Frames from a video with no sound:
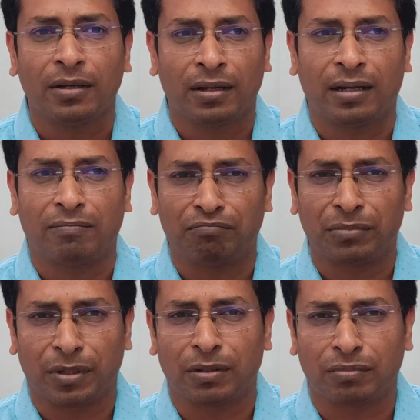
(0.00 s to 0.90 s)

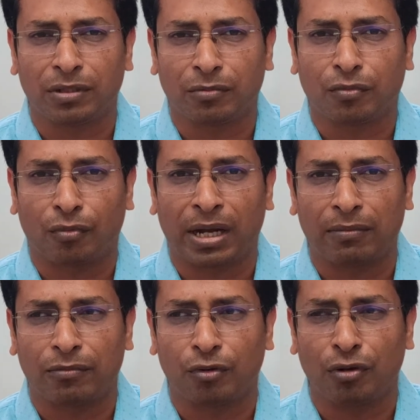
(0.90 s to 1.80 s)
why
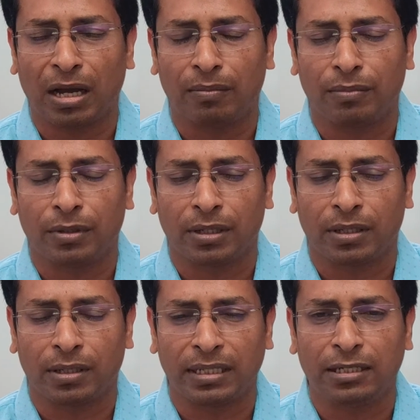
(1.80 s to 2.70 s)
you have
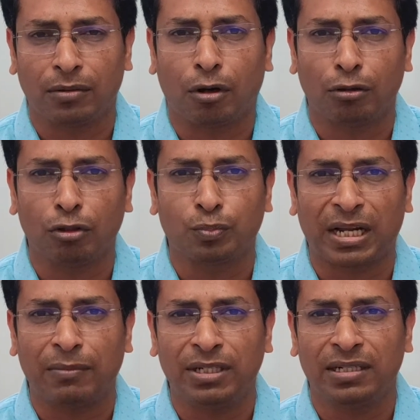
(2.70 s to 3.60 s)
read all those
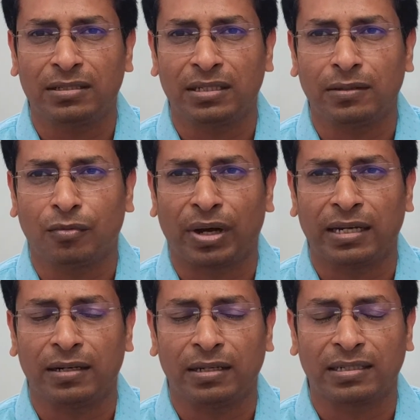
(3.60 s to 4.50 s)
parameters in
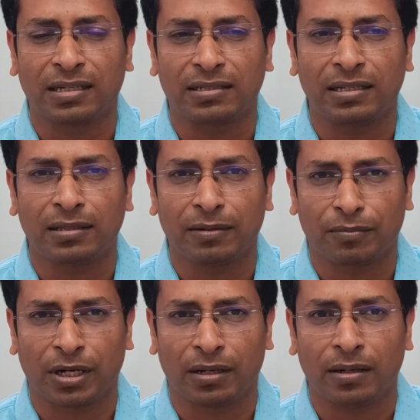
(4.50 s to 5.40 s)
while discussing
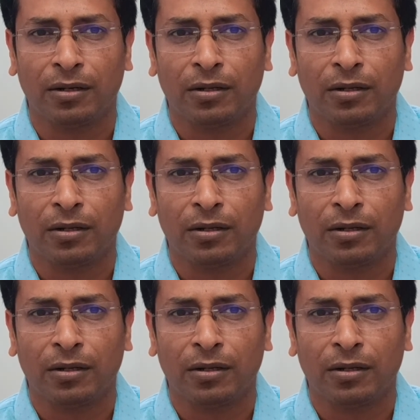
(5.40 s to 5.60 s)
the